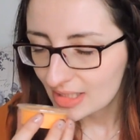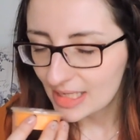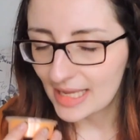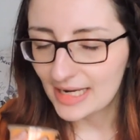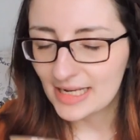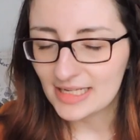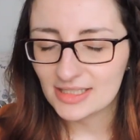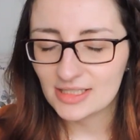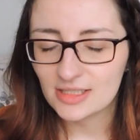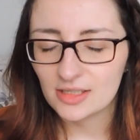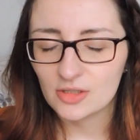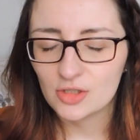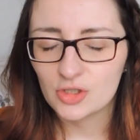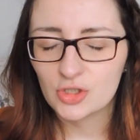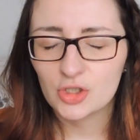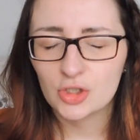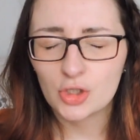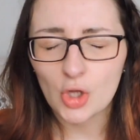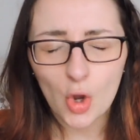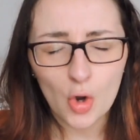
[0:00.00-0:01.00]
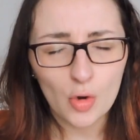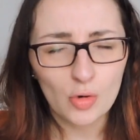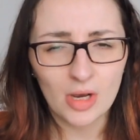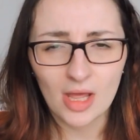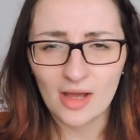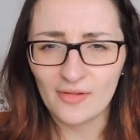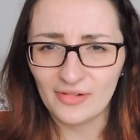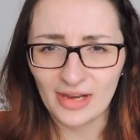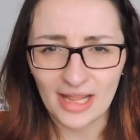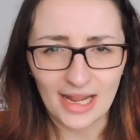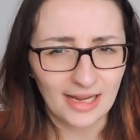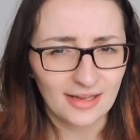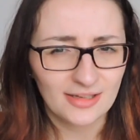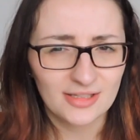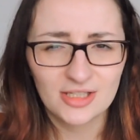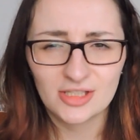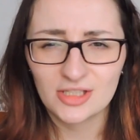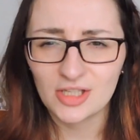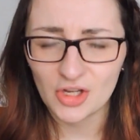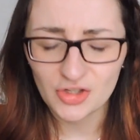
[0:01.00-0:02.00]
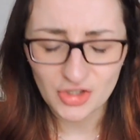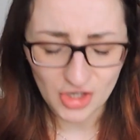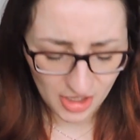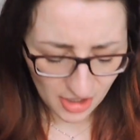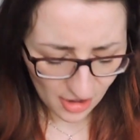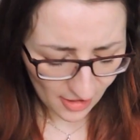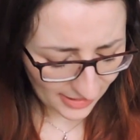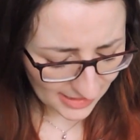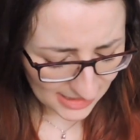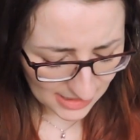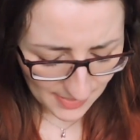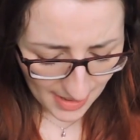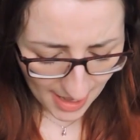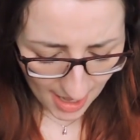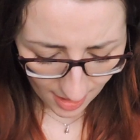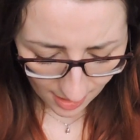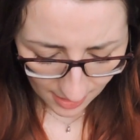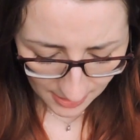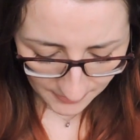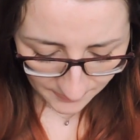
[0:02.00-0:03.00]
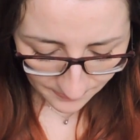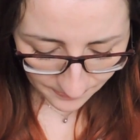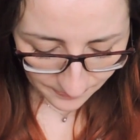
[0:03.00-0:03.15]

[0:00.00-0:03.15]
And it's so lovely. Such a nice smell.